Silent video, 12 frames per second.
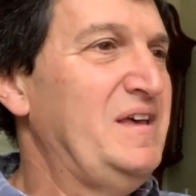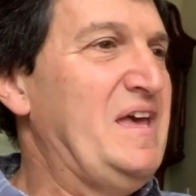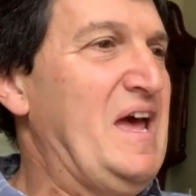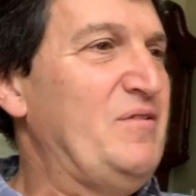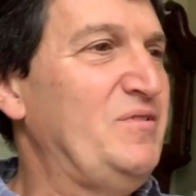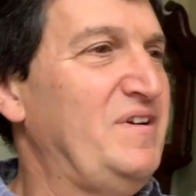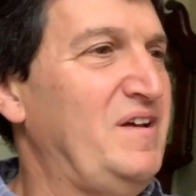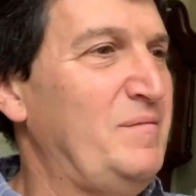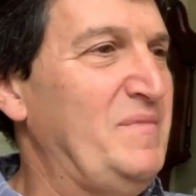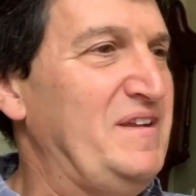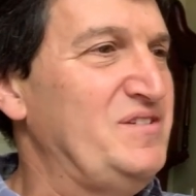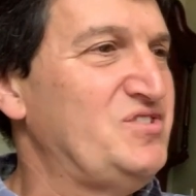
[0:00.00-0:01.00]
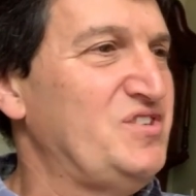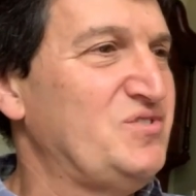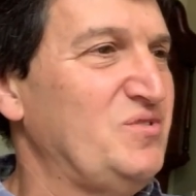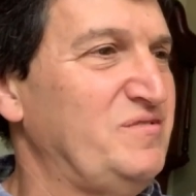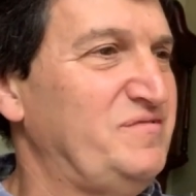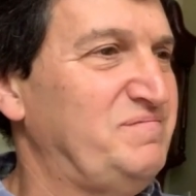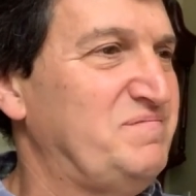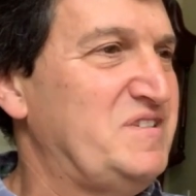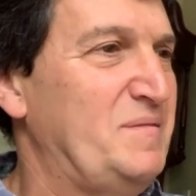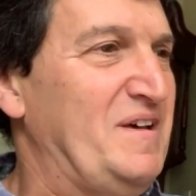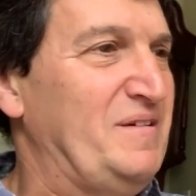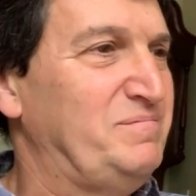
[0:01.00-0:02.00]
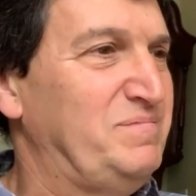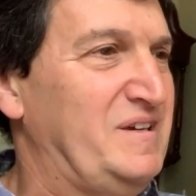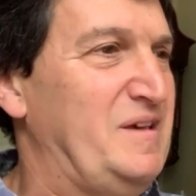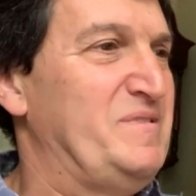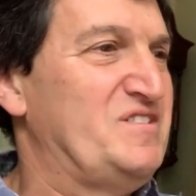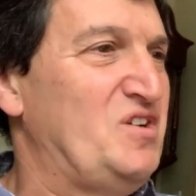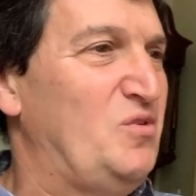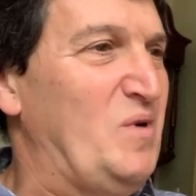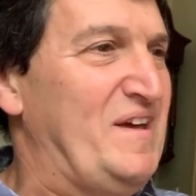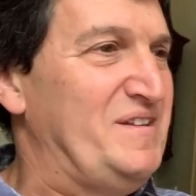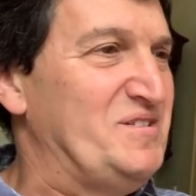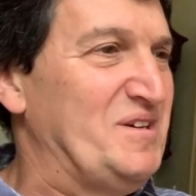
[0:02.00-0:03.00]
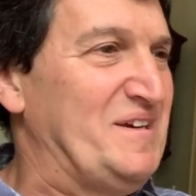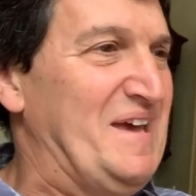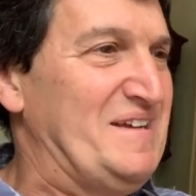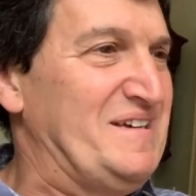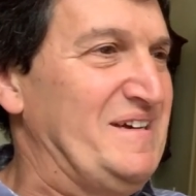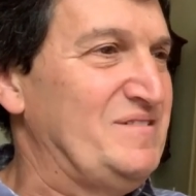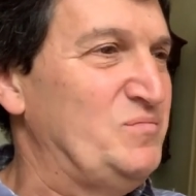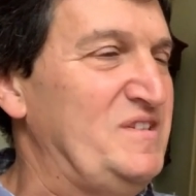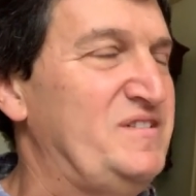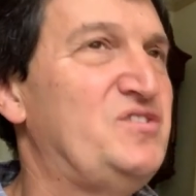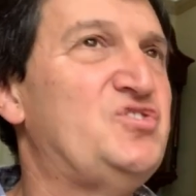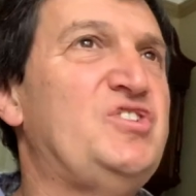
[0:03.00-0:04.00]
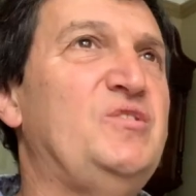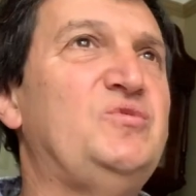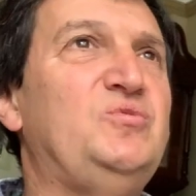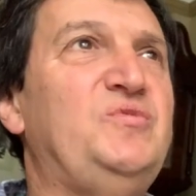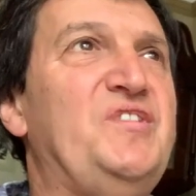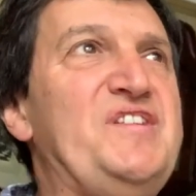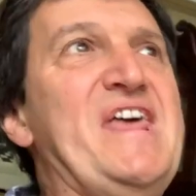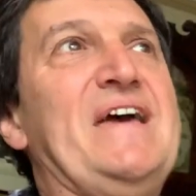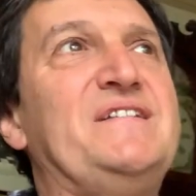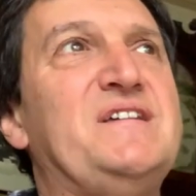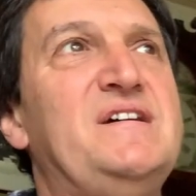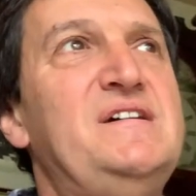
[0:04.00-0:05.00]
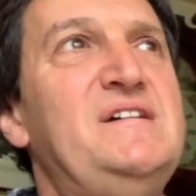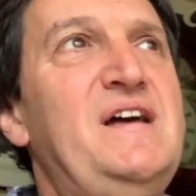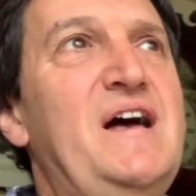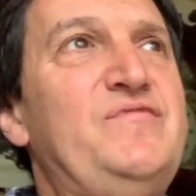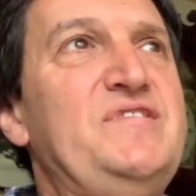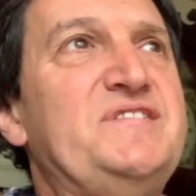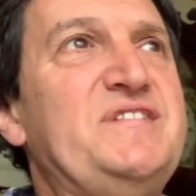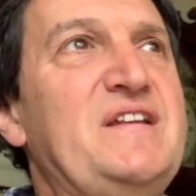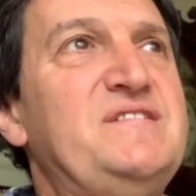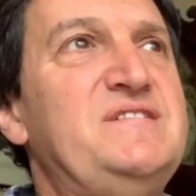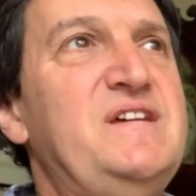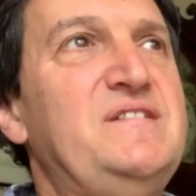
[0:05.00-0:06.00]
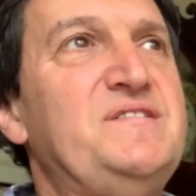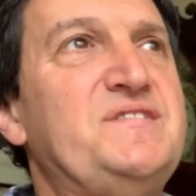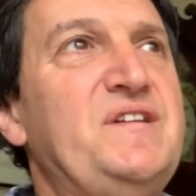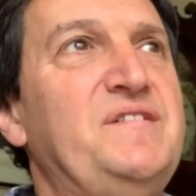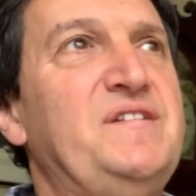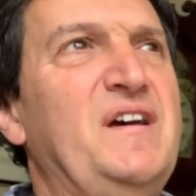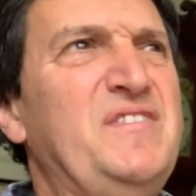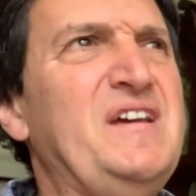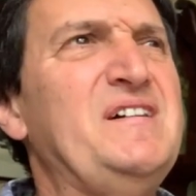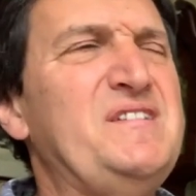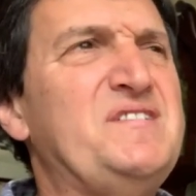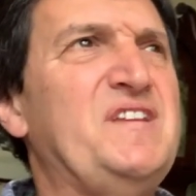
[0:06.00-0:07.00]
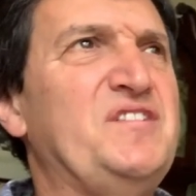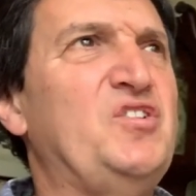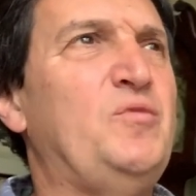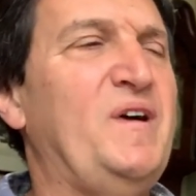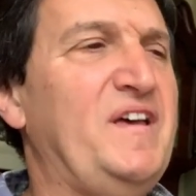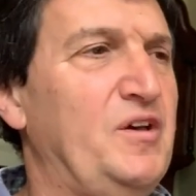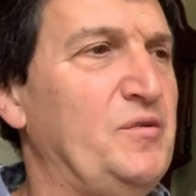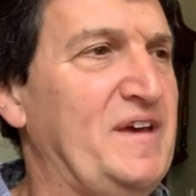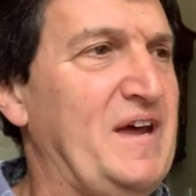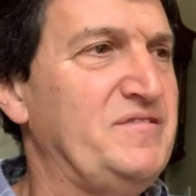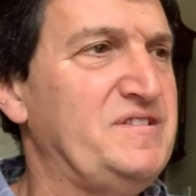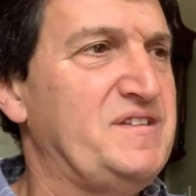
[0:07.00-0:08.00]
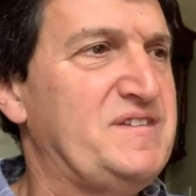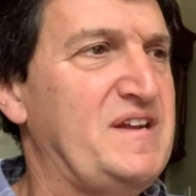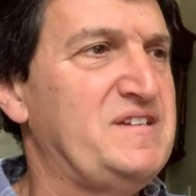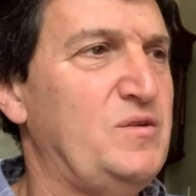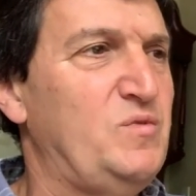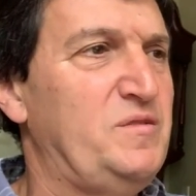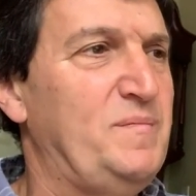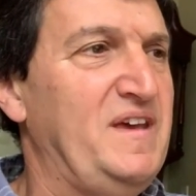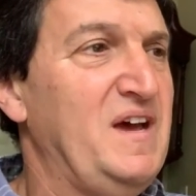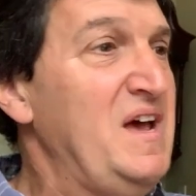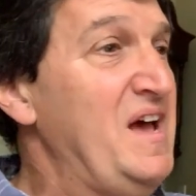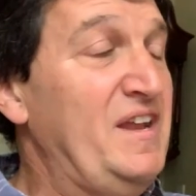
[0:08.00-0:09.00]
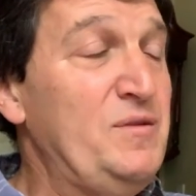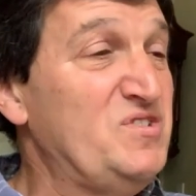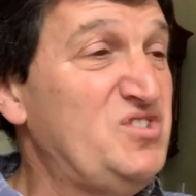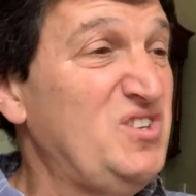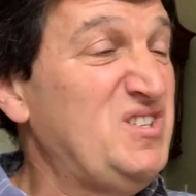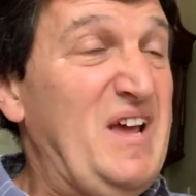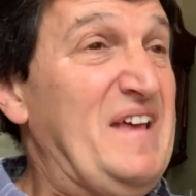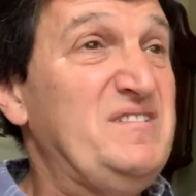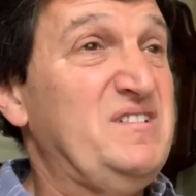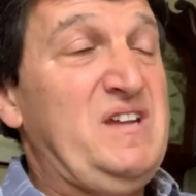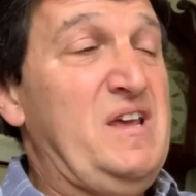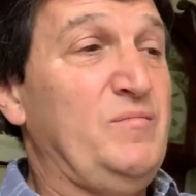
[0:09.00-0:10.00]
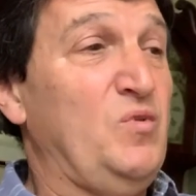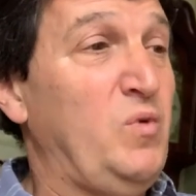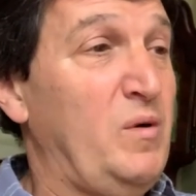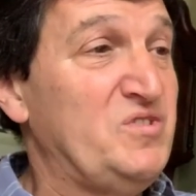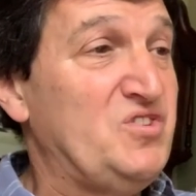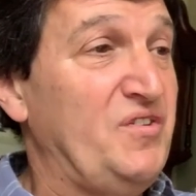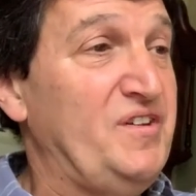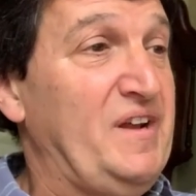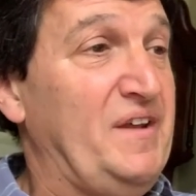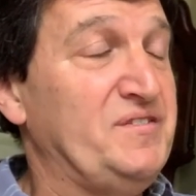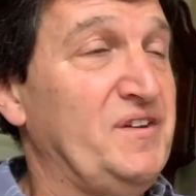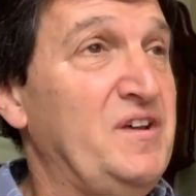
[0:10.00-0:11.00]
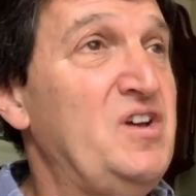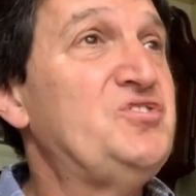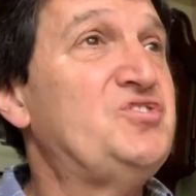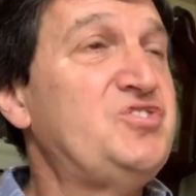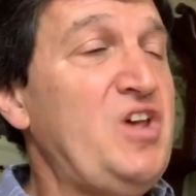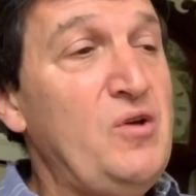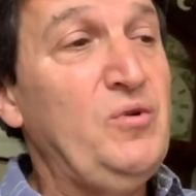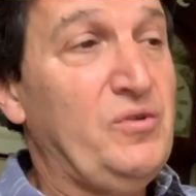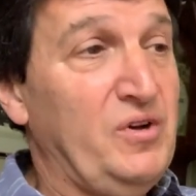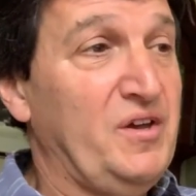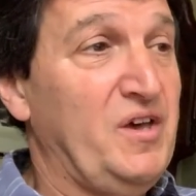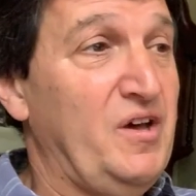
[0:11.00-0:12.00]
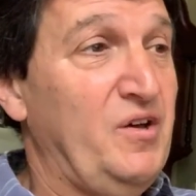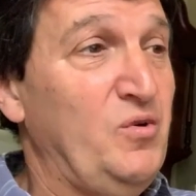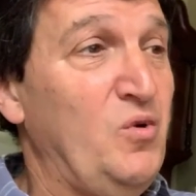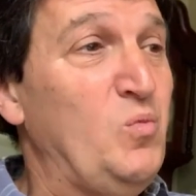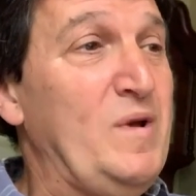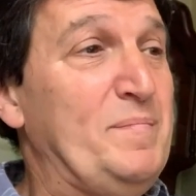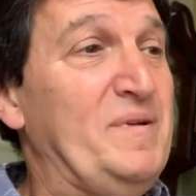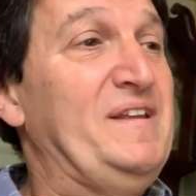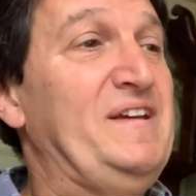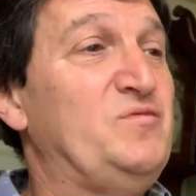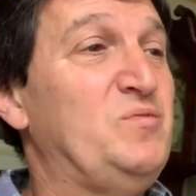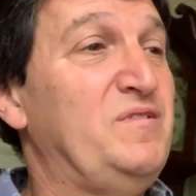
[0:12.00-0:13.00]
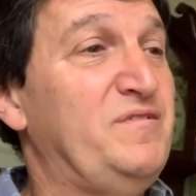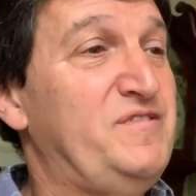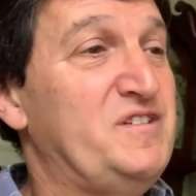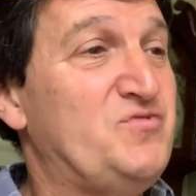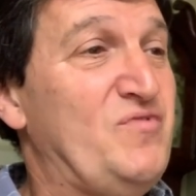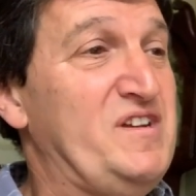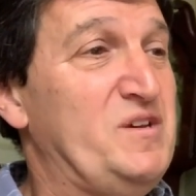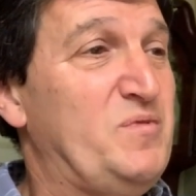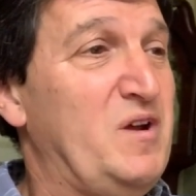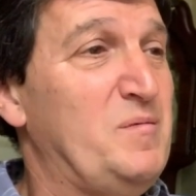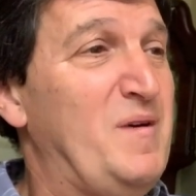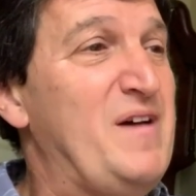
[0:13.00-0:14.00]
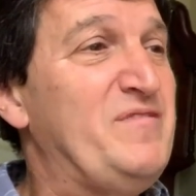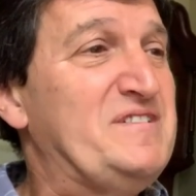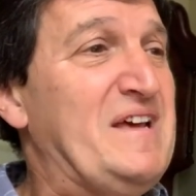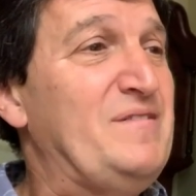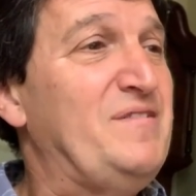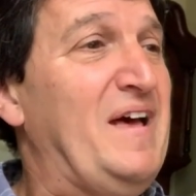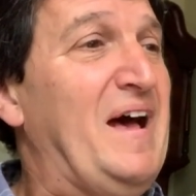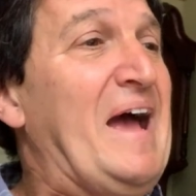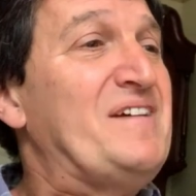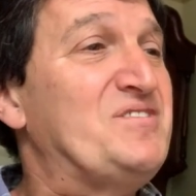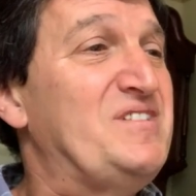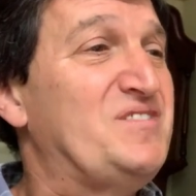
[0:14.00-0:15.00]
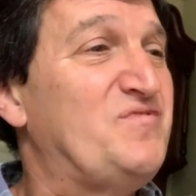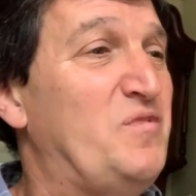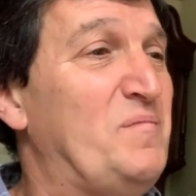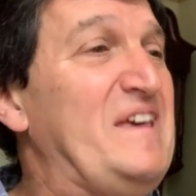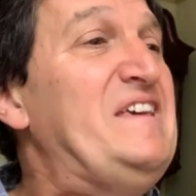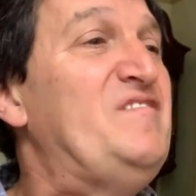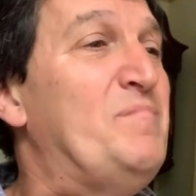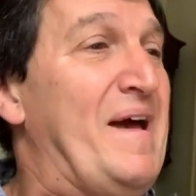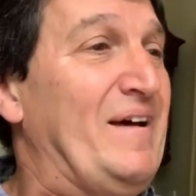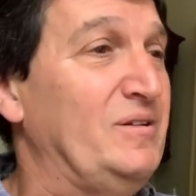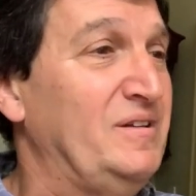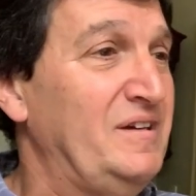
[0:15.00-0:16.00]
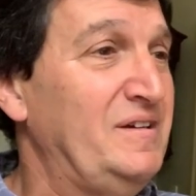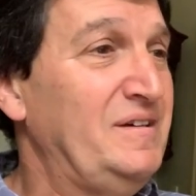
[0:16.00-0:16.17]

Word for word: Karen and I managed to sort of somehow kibitz our way into getting it. And we did a show called The Net every Saturday and Sunday. I think I did Sunday on my own. Karen did Saturday with me. And it was just entertainment, what was on in London. So long ago, we believed we were the first radio programme ever to have access from email.